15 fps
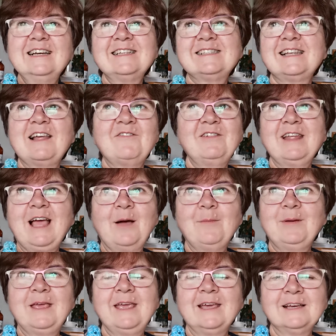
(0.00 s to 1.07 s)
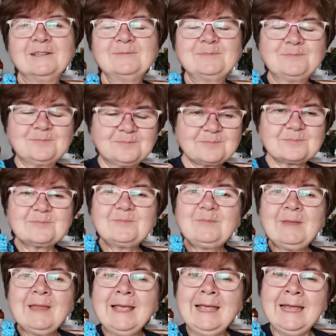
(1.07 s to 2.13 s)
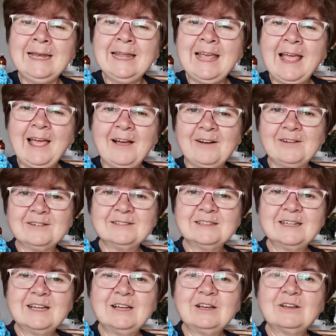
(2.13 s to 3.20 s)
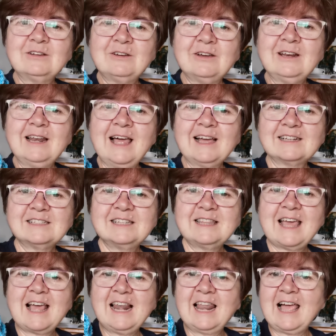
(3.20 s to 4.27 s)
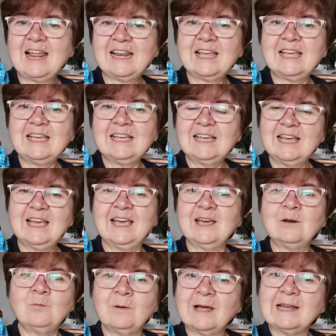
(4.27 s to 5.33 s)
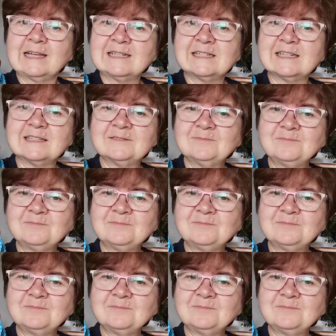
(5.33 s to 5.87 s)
It's lovely up here. Anyhow, good luck to that lady in Wellington.